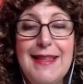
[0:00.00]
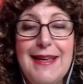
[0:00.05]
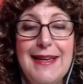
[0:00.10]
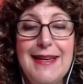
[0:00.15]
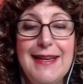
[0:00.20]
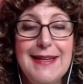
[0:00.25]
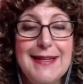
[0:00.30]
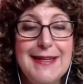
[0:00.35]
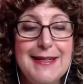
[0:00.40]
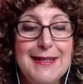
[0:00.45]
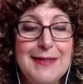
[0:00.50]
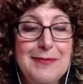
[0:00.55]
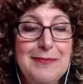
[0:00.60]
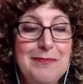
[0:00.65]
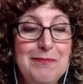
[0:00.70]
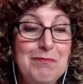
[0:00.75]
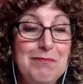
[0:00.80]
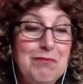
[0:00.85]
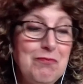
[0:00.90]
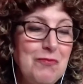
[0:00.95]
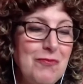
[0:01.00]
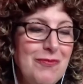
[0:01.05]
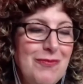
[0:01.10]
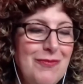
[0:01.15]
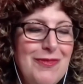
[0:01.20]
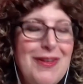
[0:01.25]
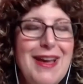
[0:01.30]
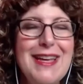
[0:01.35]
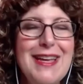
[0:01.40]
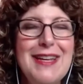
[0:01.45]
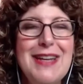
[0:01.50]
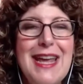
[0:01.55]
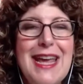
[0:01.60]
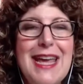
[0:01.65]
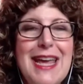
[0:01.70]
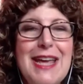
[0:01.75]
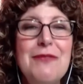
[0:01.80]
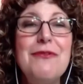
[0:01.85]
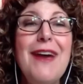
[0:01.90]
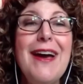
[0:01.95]
they
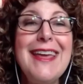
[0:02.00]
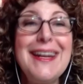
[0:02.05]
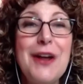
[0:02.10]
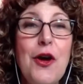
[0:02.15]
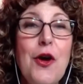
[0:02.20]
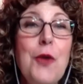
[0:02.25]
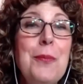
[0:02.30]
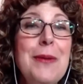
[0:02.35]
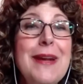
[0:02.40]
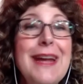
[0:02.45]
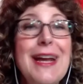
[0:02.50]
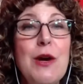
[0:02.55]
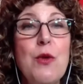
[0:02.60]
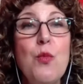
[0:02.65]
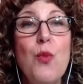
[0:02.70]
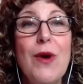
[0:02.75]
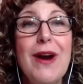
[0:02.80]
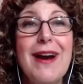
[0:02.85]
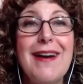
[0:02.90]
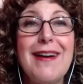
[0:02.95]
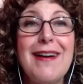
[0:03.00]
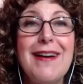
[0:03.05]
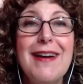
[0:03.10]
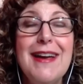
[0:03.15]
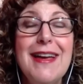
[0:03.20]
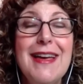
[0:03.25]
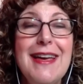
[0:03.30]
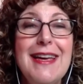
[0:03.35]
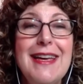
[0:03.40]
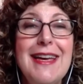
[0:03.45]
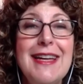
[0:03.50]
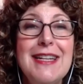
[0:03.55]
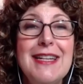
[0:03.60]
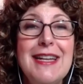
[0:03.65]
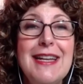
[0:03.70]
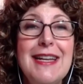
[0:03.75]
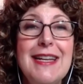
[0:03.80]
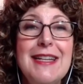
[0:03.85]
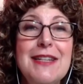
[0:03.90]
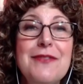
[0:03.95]
invite an opening where
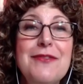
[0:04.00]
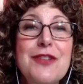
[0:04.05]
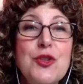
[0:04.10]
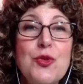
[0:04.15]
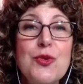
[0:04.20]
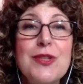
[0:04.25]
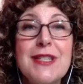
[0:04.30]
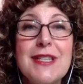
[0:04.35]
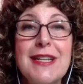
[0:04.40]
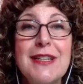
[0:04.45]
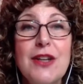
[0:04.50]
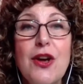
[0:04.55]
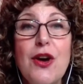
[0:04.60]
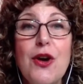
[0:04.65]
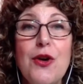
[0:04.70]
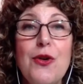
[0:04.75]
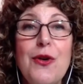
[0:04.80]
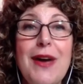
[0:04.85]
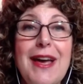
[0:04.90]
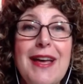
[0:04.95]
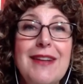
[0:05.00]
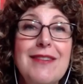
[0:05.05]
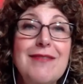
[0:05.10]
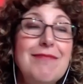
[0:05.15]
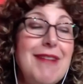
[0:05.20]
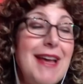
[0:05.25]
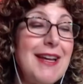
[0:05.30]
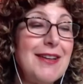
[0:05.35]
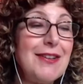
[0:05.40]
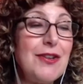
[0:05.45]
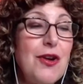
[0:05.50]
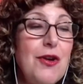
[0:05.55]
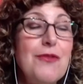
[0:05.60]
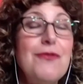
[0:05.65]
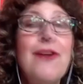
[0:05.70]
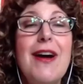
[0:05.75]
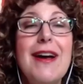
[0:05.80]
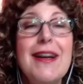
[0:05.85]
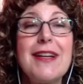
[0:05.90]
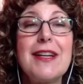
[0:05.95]
individuals can go and
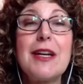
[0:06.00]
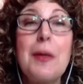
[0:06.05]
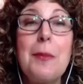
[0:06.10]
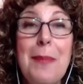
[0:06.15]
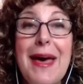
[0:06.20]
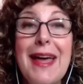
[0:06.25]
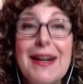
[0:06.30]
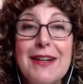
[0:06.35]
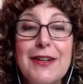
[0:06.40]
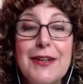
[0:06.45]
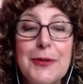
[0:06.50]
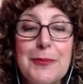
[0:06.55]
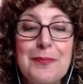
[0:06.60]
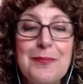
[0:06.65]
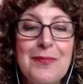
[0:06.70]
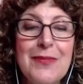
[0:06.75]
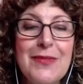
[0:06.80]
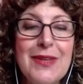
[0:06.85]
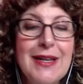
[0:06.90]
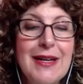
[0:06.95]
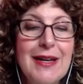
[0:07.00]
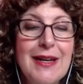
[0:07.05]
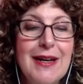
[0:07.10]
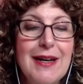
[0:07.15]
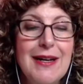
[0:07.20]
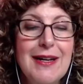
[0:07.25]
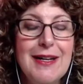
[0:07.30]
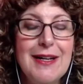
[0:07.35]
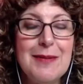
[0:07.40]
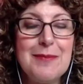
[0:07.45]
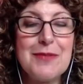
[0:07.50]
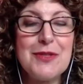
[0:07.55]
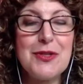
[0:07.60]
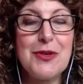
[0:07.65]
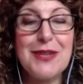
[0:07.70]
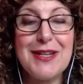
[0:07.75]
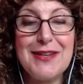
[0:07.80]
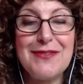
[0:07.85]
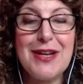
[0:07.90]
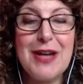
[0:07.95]
go find a competitor.
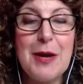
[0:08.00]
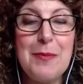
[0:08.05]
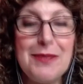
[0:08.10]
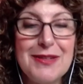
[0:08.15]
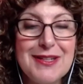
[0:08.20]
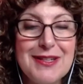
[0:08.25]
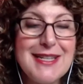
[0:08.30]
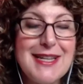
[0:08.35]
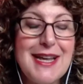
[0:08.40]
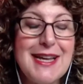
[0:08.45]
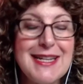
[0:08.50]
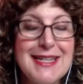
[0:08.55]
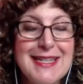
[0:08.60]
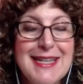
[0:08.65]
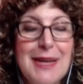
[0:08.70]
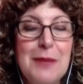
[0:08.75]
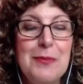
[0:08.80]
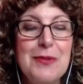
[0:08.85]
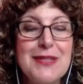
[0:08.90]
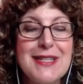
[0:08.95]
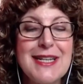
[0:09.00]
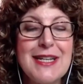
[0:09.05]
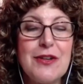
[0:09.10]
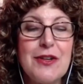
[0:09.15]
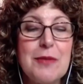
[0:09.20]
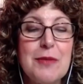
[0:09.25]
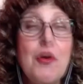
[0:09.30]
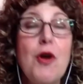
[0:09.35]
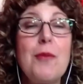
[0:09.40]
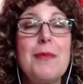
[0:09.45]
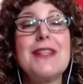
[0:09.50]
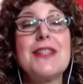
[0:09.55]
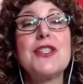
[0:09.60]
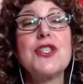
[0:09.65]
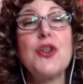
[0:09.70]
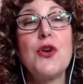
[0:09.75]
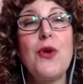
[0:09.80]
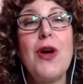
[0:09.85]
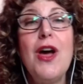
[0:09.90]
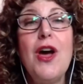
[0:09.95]
So I'll give a couple examples here in a moment.
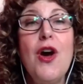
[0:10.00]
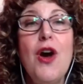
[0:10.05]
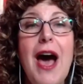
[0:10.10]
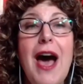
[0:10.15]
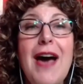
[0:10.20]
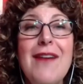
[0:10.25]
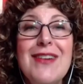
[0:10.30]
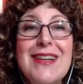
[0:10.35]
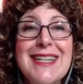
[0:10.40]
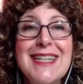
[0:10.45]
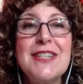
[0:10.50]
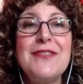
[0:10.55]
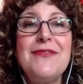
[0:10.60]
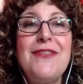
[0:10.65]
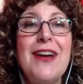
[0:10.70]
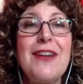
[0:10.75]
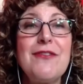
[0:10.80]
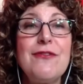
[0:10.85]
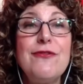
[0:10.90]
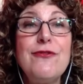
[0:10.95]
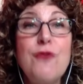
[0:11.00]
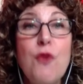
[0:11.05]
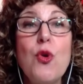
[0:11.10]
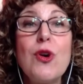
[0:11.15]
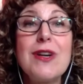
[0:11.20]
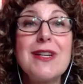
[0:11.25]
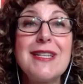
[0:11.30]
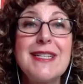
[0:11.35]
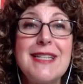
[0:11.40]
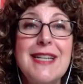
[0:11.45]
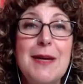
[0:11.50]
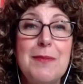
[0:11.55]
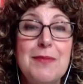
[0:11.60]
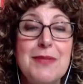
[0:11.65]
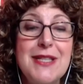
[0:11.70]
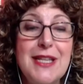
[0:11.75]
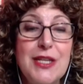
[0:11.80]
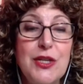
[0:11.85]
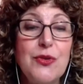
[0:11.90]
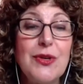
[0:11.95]
So I've identified 4
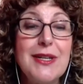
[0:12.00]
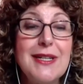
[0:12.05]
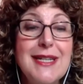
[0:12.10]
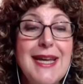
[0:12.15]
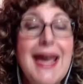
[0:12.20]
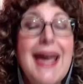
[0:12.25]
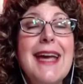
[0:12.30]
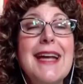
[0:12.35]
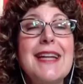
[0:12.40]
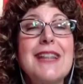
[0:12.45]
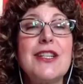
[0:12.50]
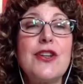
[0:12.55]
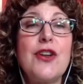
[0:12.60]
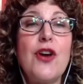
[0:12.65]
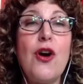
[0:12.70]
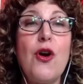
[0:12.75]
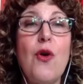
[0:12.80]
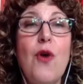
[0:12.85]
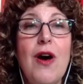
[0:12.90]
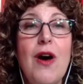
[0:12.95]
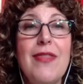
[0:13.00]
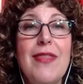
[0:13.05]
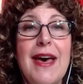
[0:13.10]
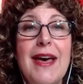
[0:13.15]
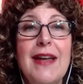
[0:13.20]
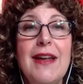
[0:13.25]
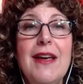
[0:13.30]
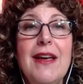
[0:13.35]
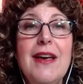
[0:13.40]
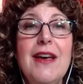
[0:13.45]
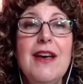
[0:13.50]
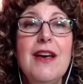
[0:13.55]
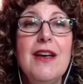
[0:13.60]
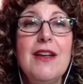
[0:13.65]
steps that you can take to go on that